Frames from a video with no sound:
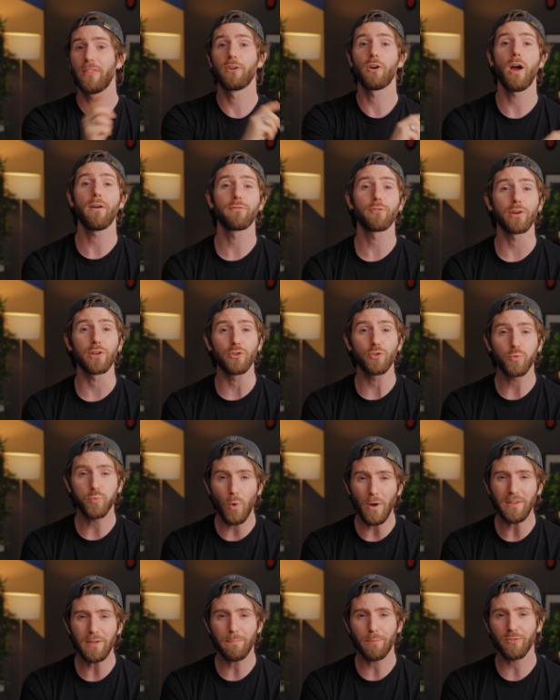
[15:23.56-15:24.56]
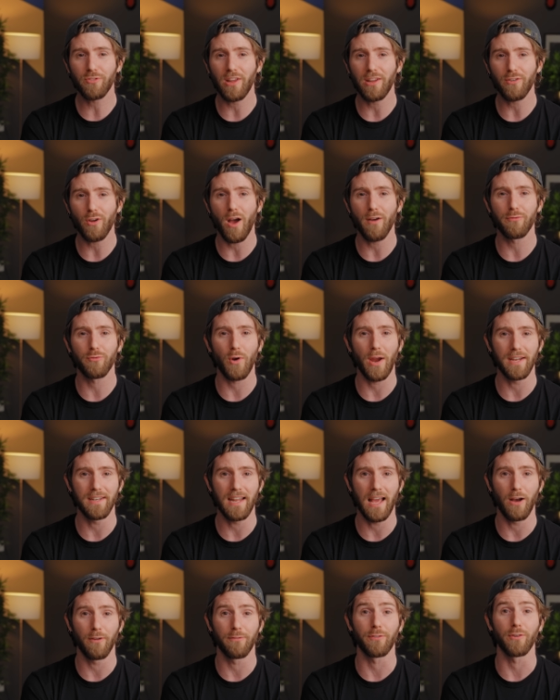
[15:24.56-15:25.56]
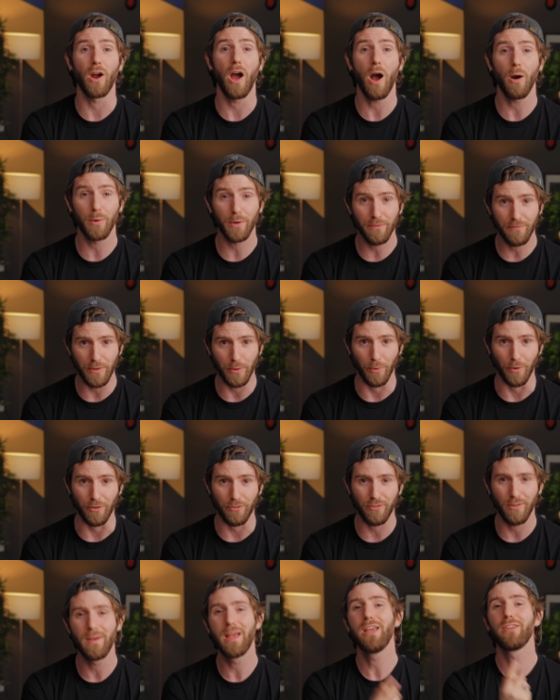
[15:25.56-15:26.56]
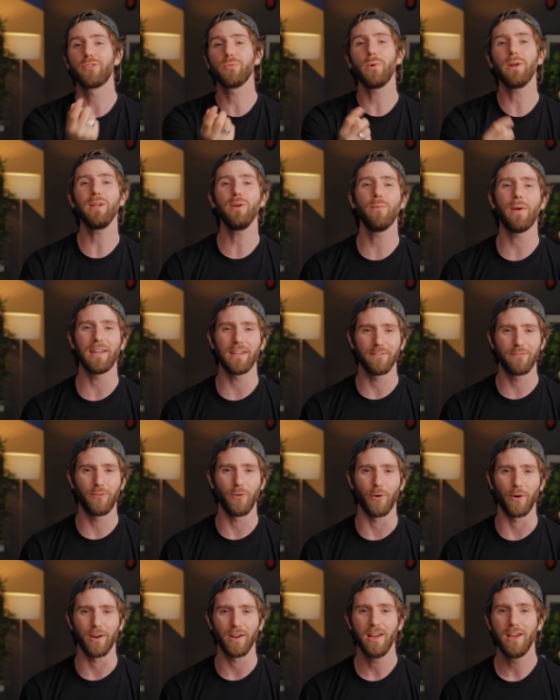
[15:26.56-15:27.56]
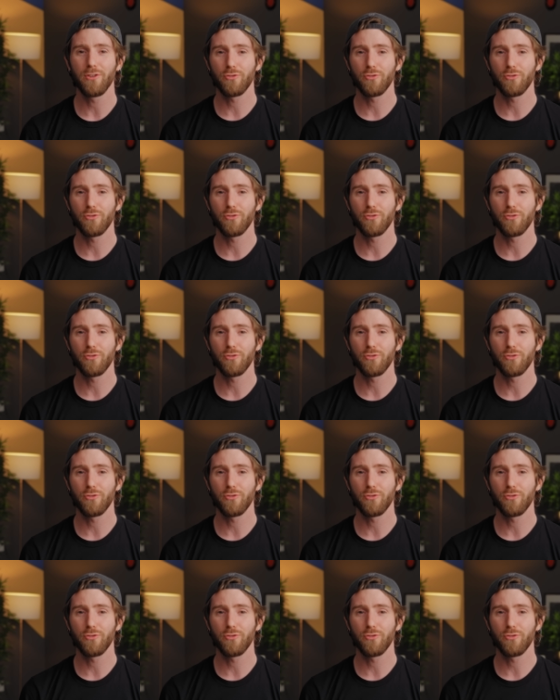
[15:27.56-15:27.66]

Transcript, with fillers: They're offering 20% off right now for our viewers. So what are you waiting for?